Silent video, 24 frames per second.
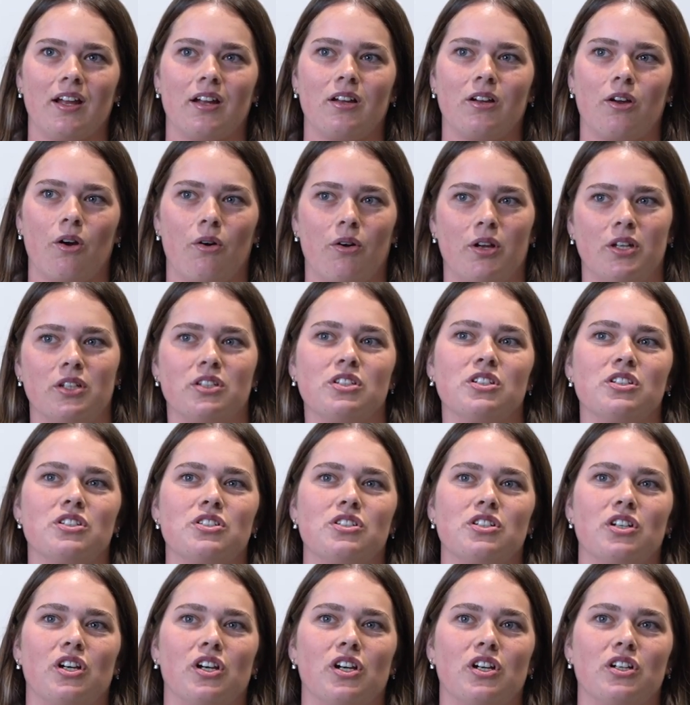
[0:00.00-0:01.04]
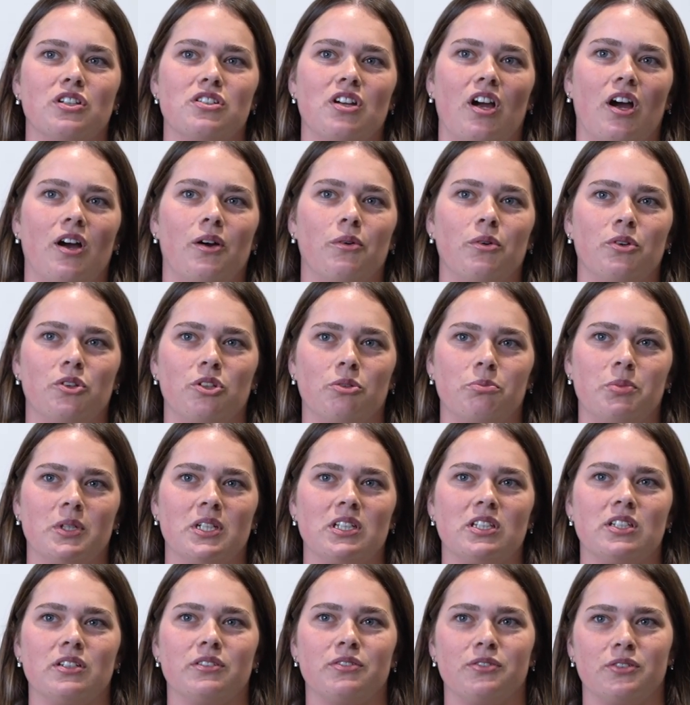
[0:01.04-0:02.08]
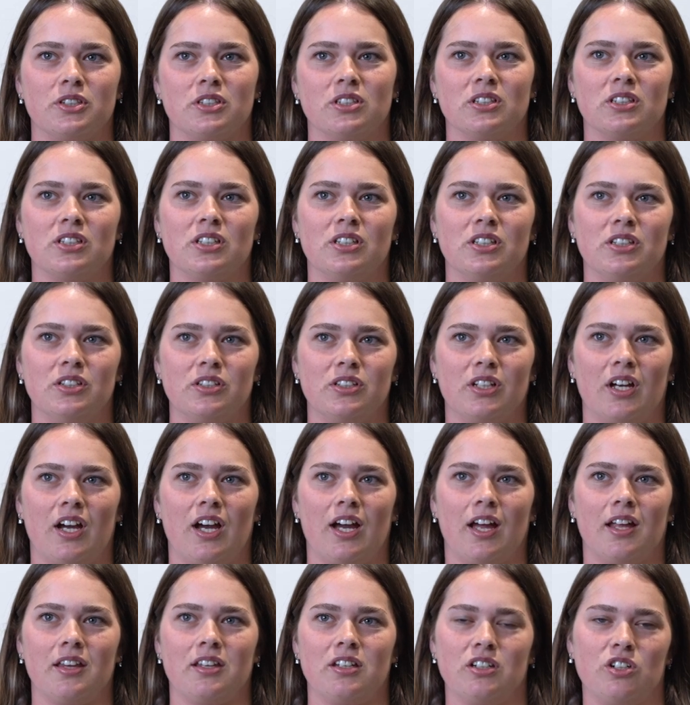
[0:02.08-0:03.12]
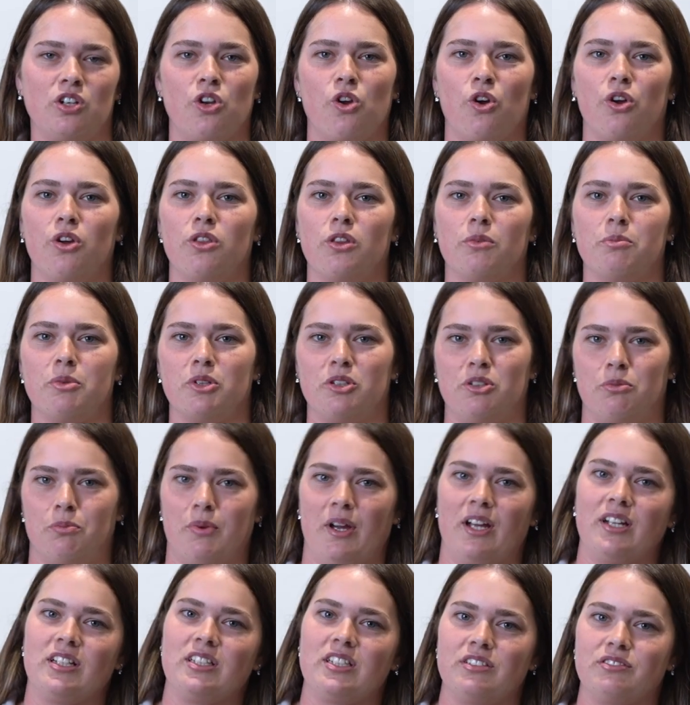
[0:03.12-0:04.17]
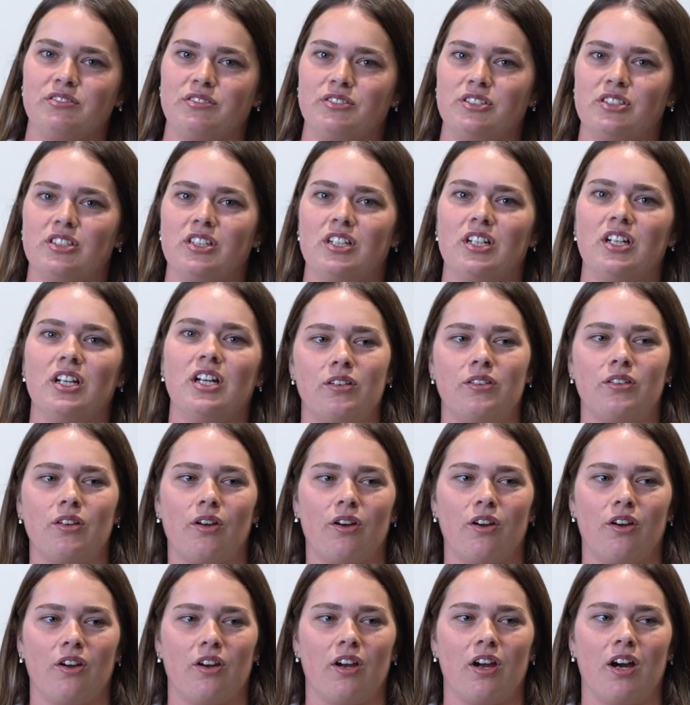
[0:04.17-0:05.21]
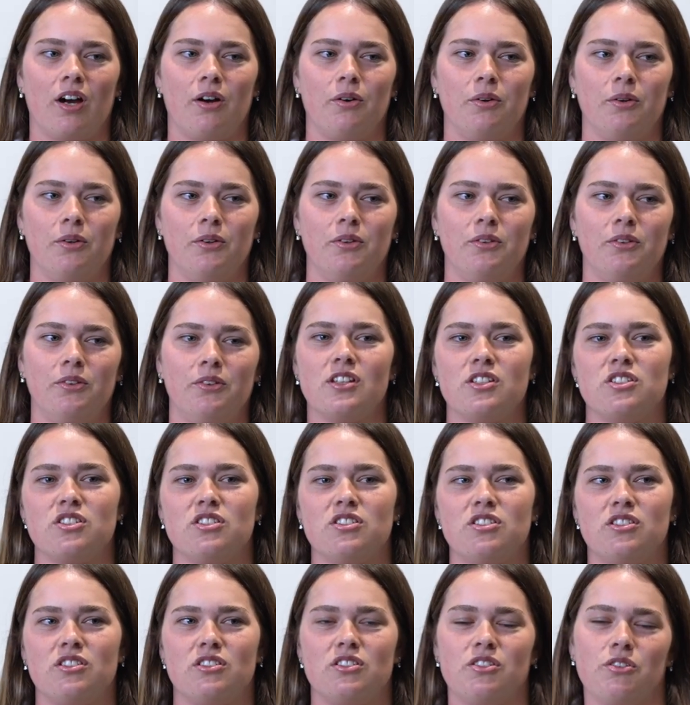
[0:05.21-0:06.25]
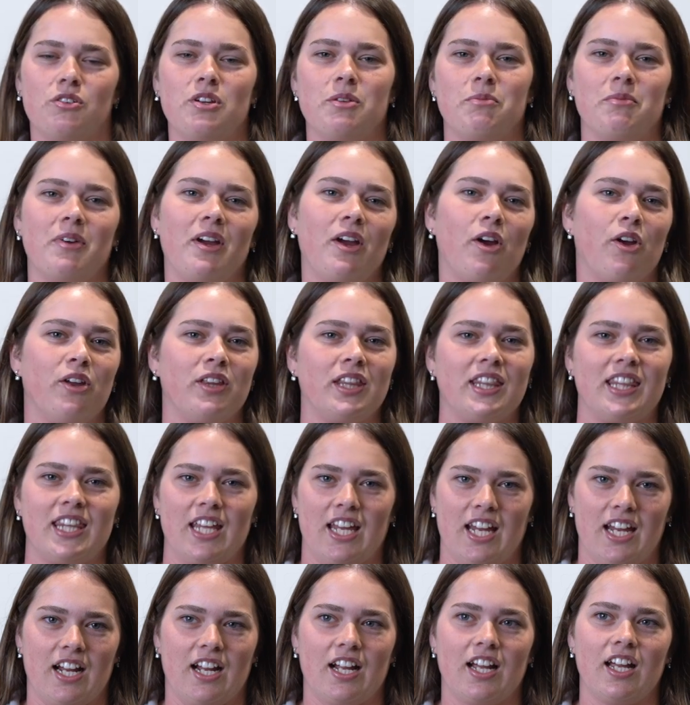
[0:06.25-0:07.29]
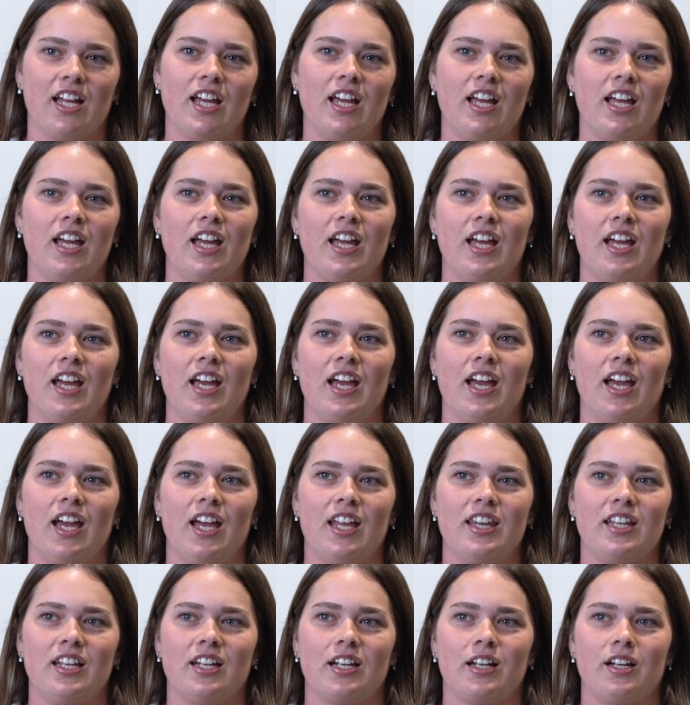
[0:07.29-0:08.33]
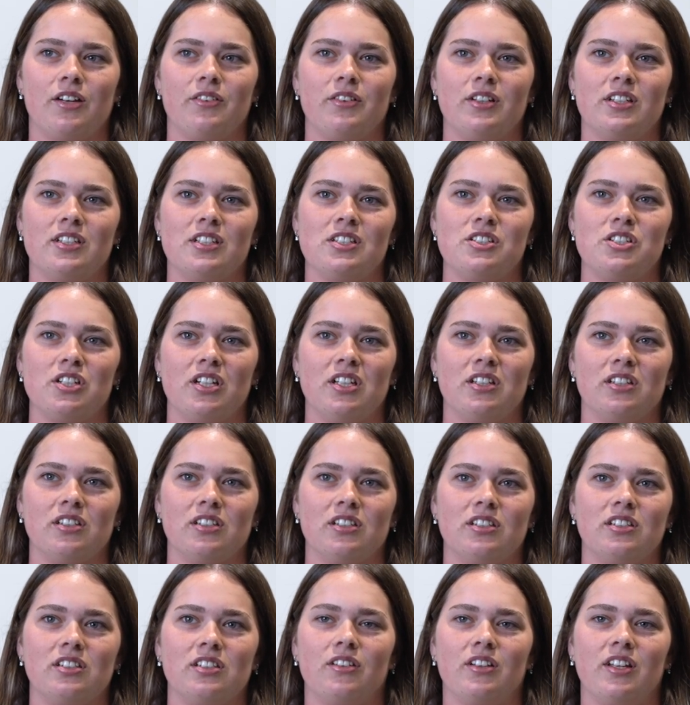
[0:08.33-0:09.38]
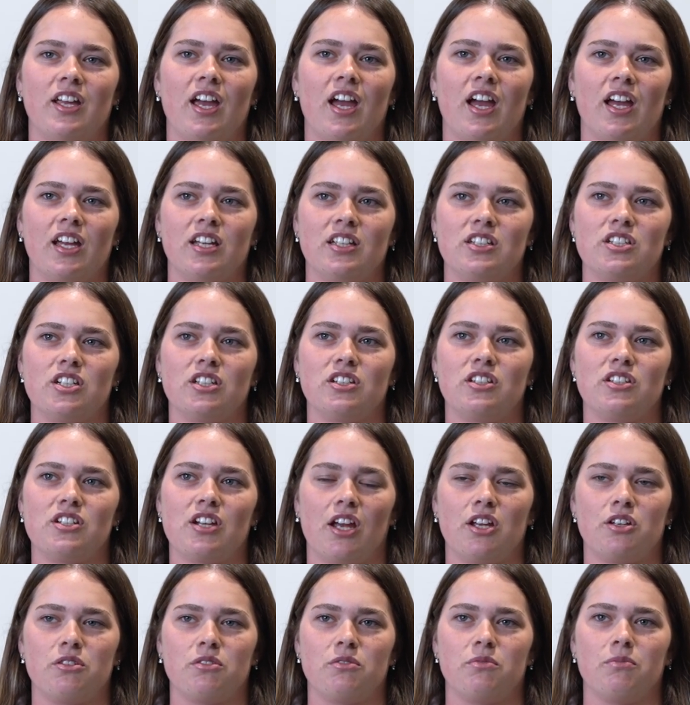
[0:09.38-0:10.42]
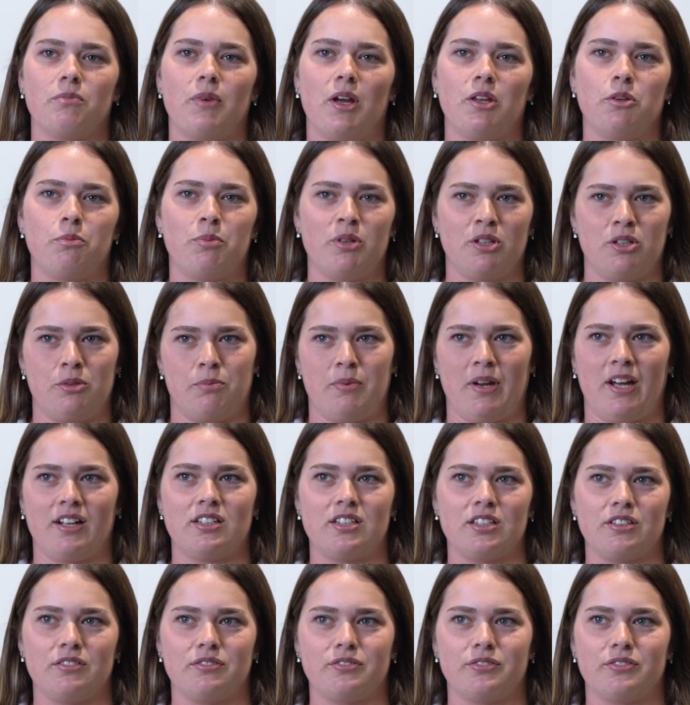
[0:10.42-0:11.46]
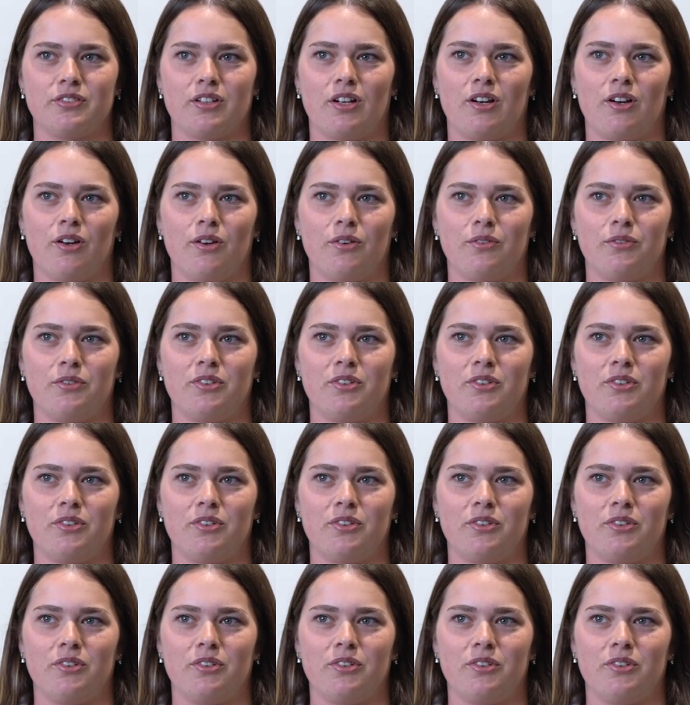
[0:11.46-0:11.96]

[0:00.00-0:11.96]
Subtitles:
going to church, I was a bit different because I didn't know the perspectives. So I was just doing my own thing, and then coming to Jesus, He just changed my perspective of